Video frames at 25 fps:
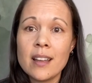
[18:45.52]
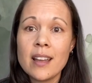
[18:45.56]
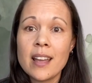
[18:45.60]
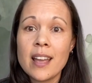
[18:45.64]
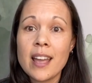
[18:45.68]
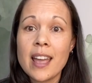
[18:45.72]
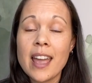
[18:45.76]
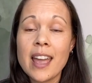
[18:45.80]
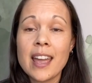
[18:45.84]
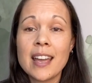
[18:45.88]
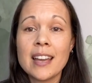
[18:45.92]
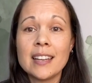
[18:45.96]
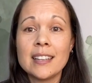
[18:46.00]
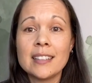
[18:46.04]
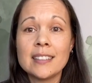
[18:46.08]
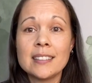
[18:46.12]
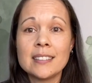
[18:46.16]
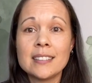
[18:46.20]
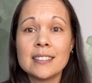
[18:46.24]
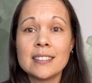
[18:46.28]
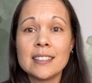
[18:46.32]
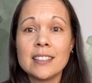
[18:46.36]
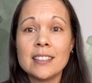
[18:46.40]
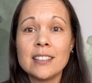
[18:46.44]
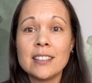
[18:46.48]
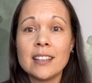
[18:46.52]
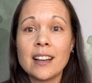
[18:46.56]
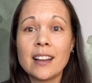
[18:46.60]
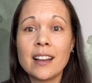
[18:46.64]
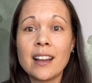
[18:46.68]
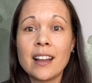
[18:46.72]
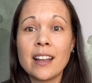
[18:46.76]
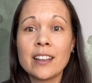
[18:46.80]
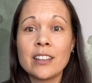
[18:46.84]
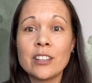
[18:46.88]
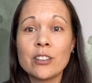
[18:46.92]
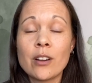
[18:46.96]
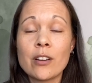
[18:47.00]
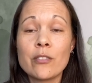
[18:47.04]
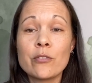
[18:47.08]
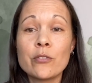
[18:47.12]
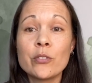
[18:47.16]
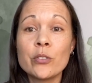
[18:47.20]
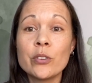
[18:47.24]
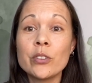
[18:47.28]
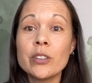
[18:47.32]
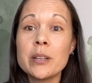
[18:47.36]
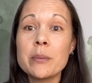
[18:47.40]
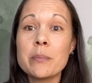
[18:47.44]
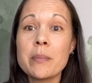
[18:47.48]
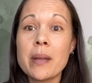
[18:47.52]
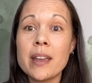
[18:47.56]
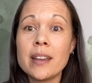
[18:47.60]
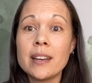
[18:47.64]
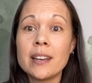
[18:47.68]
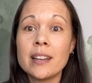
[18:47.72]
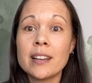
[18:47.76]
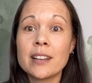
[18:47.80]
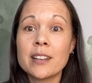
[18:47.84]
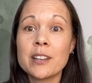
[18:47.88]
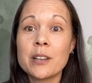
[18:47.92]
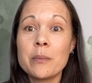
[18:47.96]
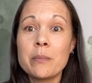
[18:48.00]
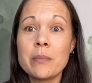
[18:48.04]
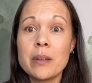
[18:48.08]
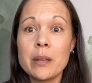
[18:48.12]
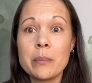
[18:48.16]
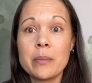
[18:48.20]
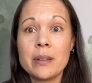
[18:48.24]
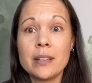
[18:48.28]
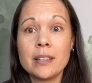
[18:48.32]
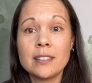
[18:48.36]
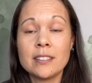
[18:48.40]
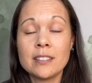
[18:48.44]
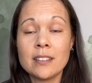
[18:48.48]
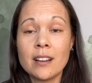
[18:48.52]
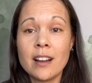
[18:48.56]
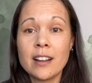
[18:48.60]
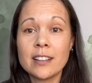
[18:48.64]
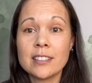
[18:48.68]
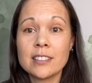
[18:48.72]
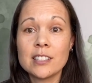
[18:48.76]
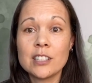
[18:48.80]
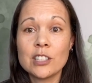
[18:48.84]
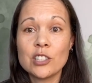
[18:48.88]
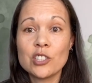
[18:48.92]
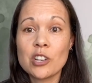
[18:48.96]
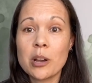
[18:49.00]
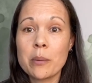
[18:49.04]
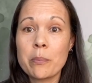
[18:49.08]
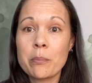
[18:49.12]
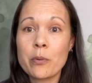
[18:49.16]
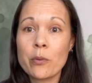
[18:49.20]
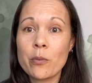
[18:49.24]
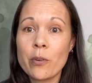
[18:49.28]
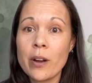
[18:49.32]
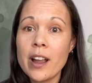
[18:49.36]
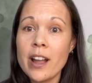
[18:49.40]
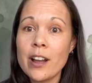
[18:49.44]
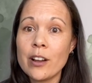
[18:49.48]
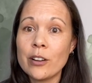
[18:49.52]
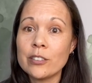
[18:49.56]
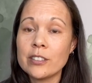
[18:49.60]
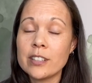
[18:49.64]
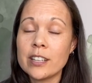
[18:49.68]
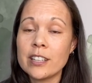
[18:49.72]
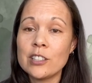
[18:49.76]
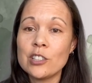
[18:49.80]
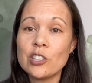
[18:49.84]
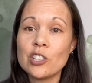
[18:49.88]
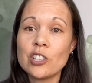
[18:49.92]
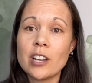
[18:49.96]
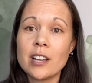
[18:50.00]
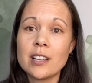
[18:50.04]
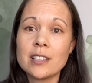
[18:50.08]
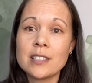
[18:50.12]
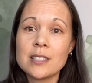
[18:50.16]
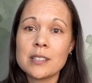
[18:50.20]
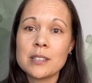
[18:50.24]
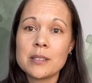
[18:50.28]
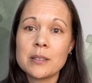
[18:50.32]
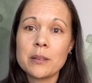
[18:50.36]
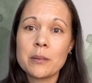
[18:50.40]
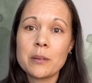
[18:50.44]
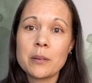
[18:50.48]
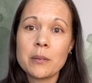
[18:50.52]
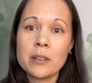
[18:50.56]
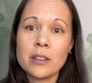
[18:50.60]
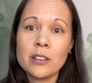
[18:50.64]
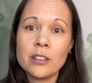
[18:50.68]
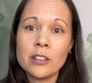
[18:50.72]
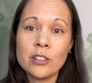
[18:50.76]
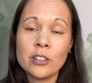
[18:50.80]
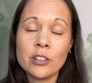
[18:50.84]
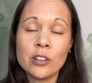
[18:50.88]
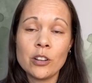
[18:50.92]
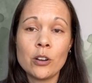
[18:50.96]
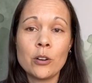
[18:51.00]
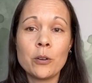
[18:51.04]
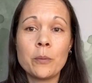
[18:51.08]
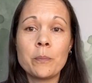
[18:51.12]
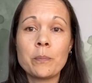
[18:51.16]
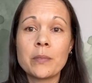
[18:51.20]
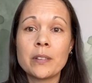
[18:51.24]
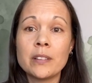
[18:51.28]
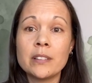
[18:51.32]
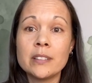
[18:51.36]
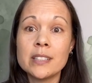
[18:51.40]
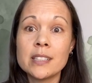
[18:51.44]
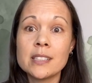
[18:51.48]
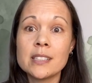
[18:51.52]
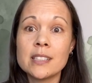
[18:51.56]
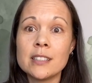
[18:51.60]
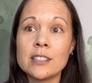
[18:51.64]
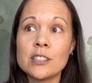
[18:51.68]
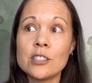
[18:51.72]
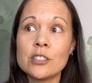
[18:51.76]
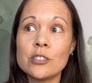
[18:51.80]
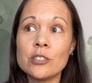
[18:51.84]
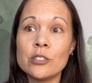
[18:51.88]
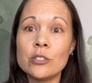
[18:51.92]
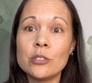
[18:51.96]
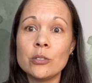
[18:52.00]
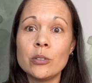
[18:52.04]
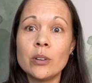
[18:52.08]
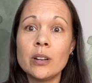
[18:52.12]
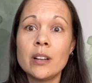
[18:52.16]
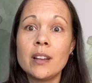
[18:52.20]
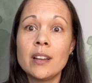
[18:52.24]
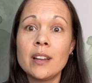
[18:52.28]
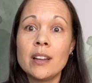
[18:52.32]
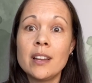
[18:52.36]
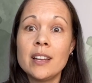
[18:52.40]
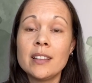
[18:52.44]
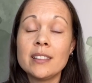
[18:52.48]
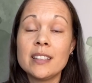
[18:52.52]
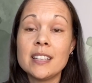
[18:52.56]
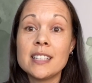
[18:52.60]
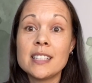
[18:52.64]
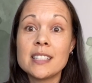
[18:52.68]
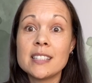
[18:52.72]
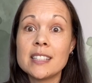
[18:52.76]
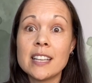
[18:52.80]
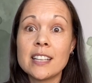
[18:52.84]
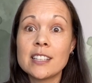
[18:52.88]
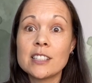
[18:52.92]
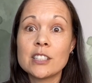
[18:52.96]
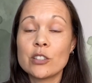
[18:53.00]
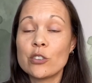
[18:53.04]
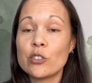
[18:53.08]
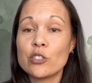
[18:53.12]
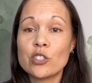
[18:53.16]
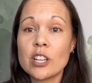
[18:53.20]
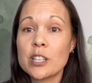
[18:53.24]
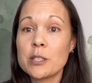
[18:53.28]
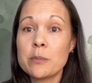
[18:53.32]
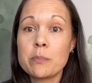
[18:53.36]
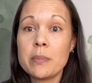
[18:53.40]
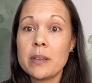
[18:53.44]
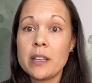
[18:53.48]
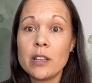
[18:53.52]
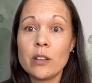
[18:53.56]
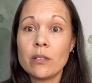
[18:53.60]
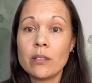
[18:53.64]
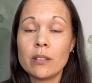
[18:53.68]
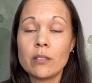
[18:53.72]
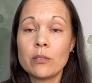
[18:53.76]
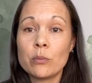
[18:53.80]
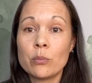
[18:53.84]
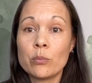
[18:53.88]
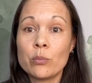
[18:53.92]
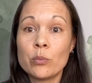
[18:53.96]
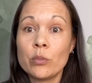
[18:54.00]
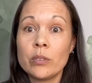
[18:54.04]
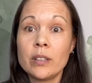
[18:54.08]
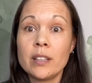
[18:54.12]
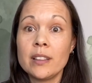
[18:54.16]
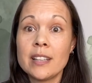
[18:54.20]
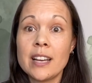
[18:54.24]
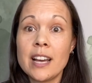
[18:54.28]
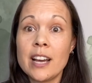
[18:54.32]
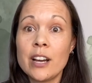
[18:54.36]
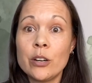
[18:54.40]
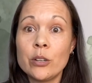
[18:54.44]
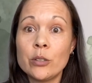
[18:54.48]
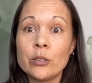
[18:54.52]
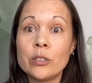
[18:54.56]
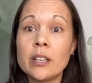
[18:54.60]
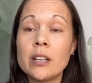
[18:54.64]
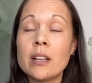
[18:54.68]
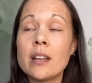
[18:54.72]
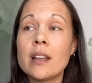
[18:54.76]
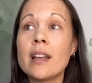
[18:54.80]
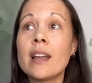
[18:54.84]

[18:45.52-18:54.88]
And I've really made a commitment not to jump around and just listen to these things that are just being really loud.